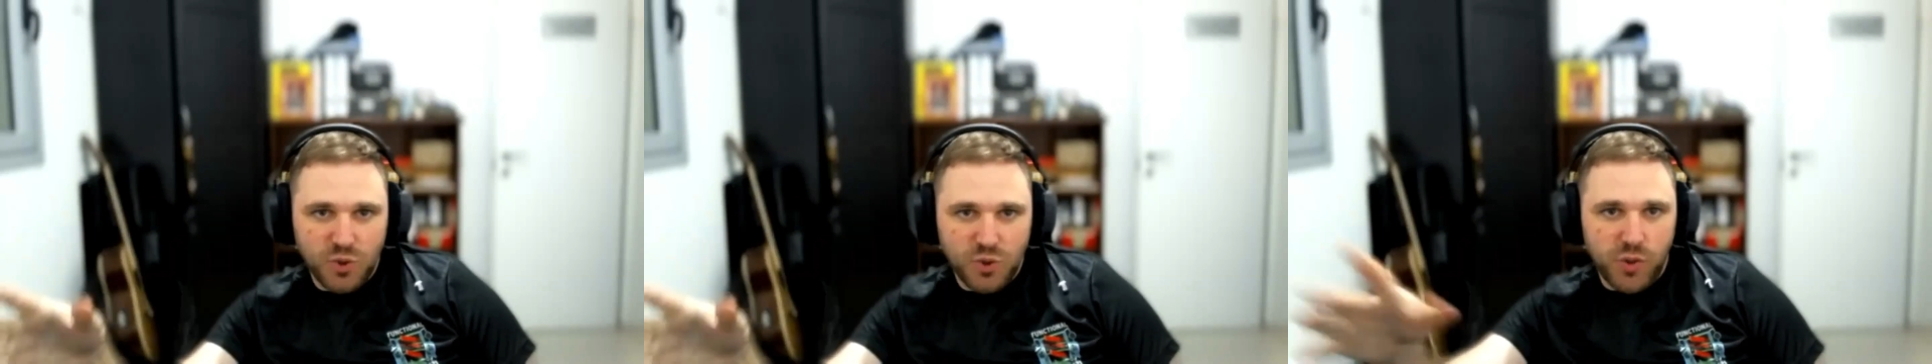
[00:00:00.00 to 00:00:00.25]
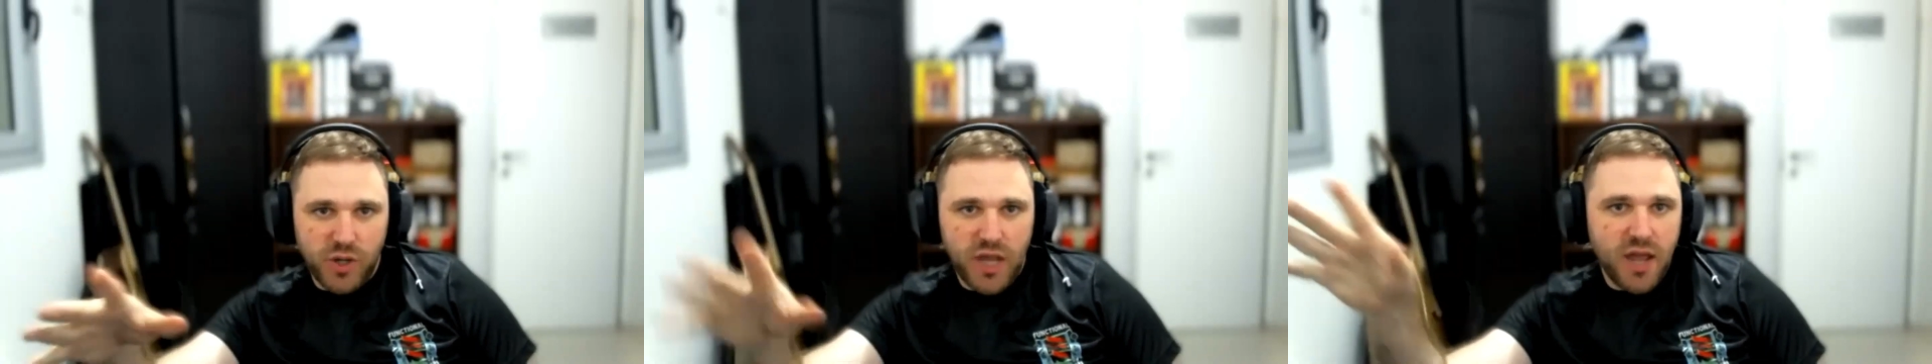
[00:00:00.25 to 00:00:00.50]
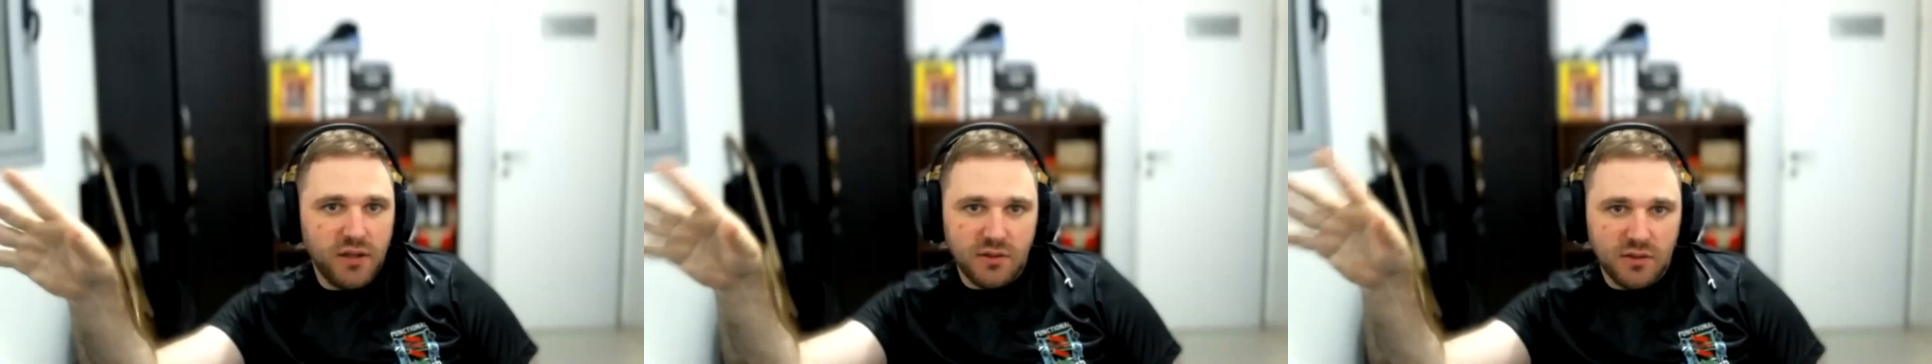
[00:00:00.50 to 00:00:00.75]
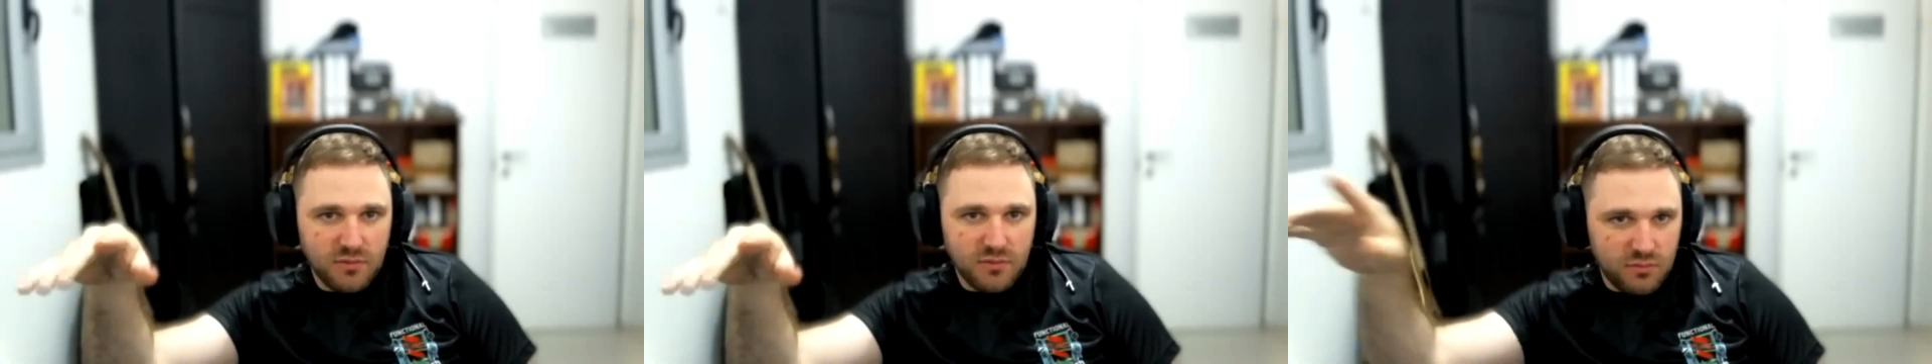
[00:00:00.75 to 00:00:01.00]

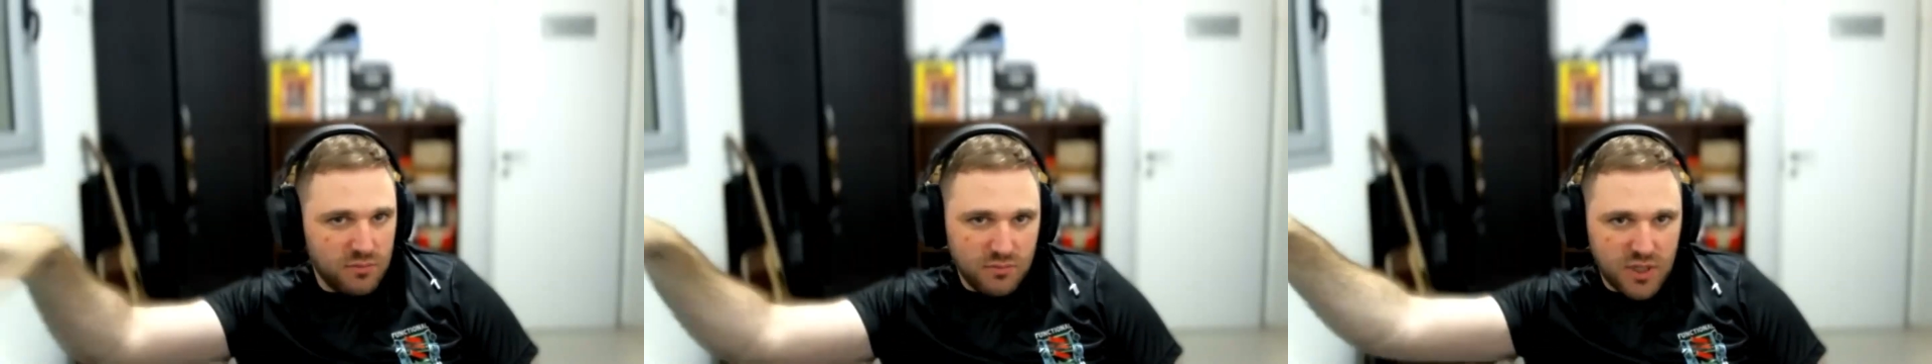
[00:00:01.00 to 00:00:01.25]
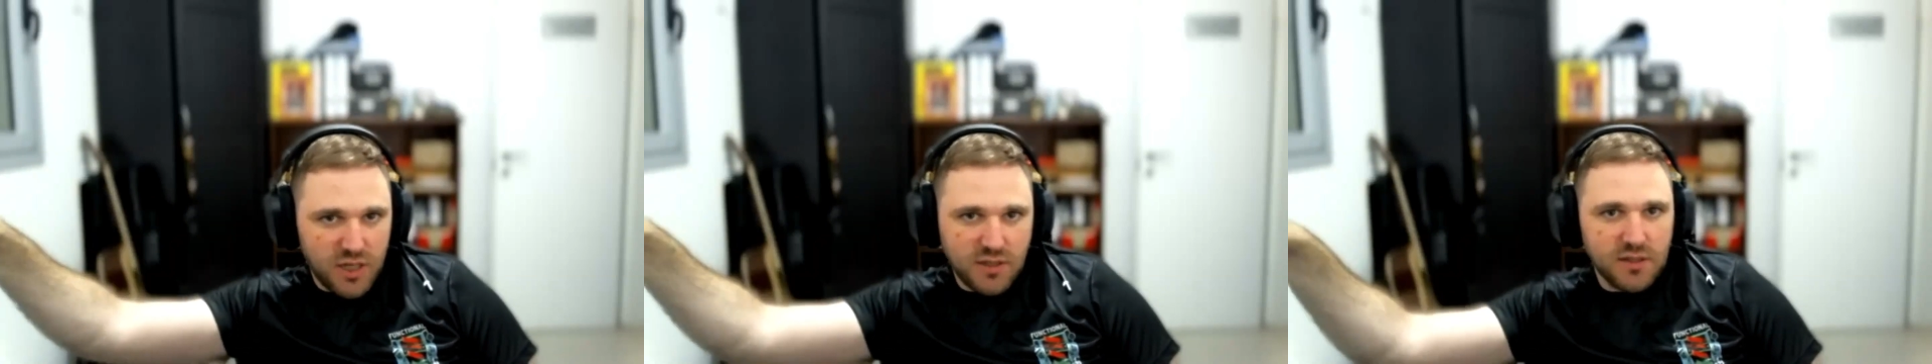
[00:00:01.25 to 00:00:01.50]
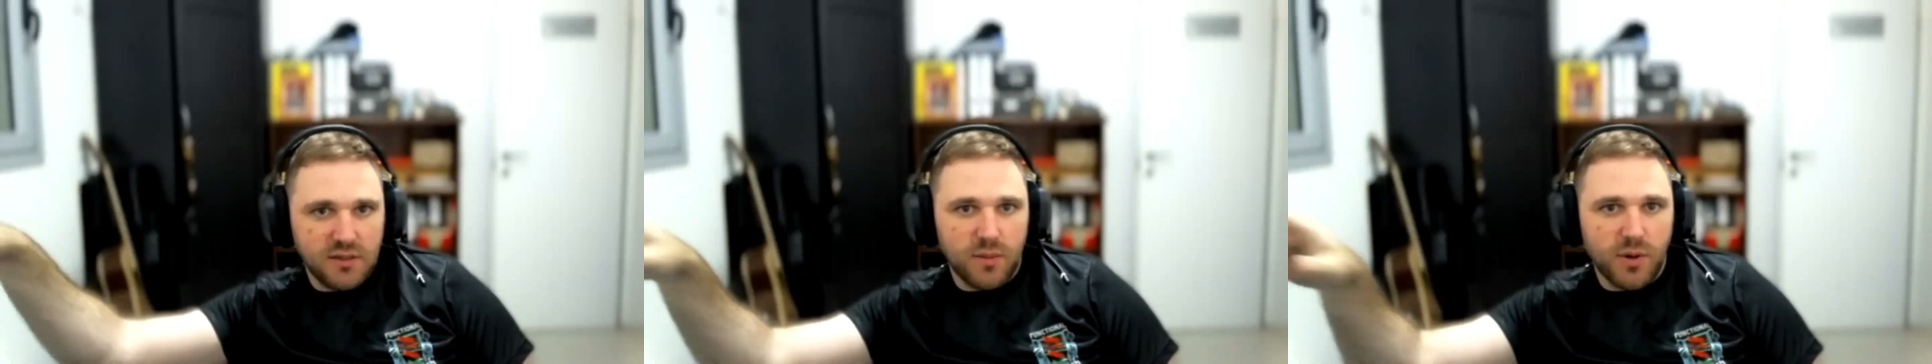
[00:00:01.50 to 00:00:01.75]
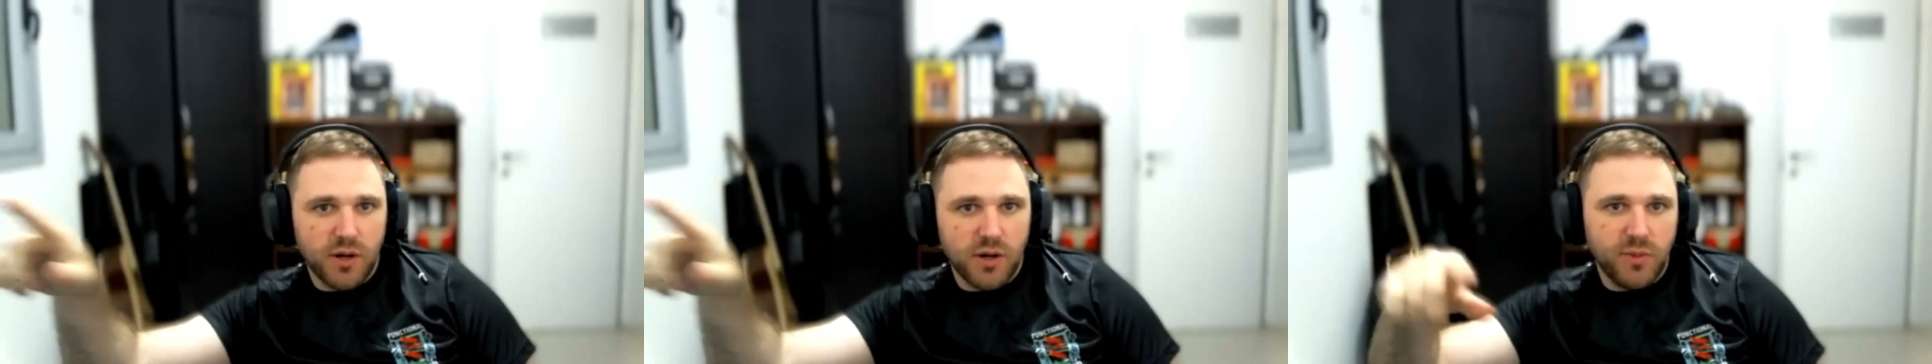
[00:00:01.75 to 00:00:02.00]
create, takes
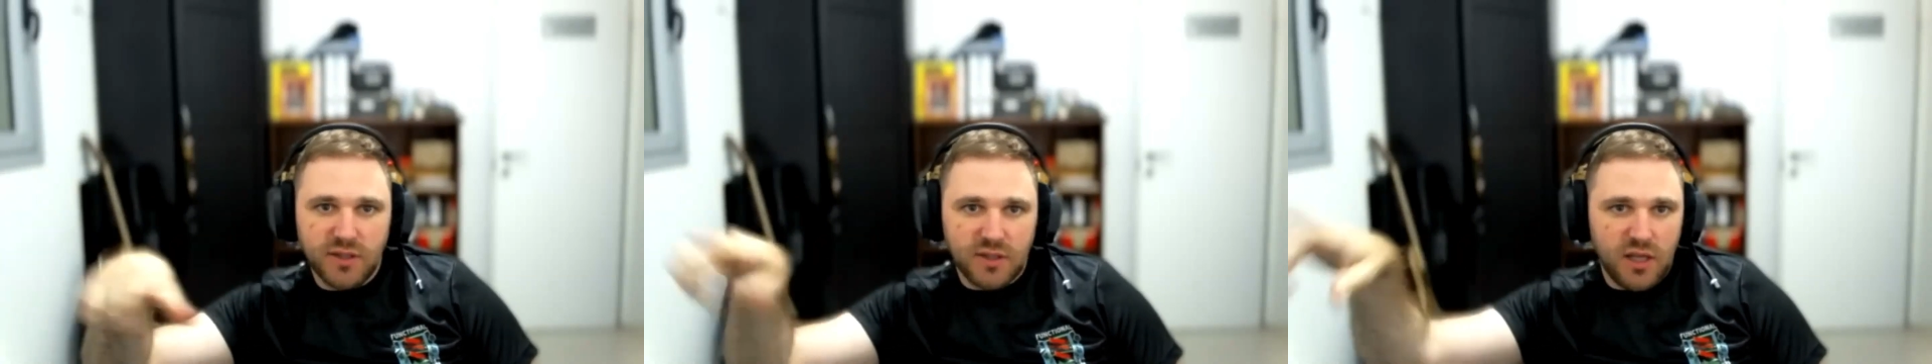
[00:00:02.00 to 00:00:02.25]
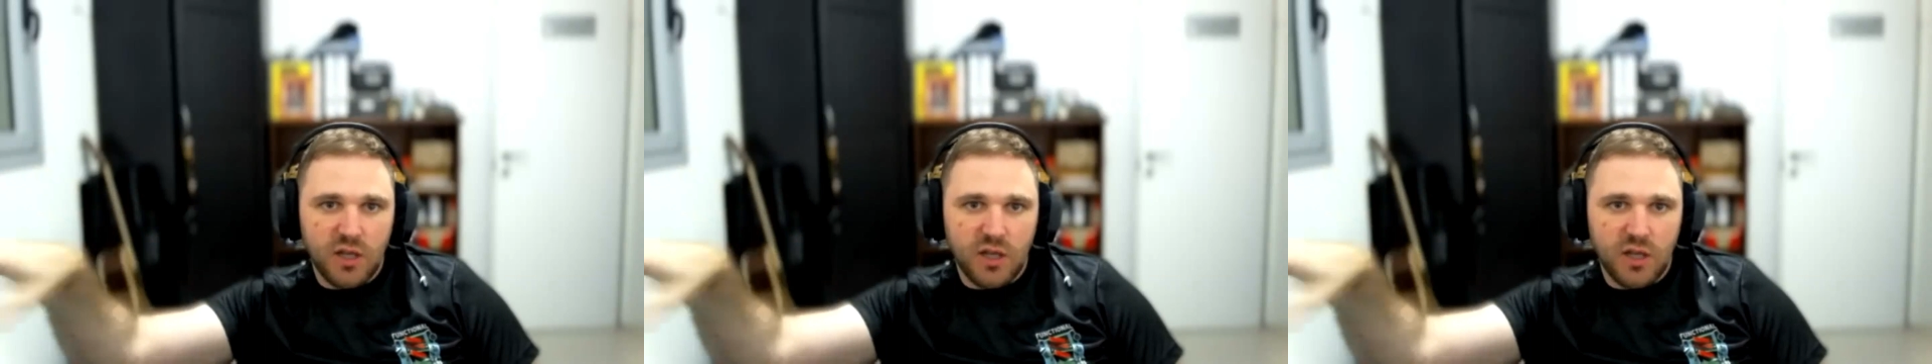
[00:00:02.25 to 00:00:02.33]
some arguments,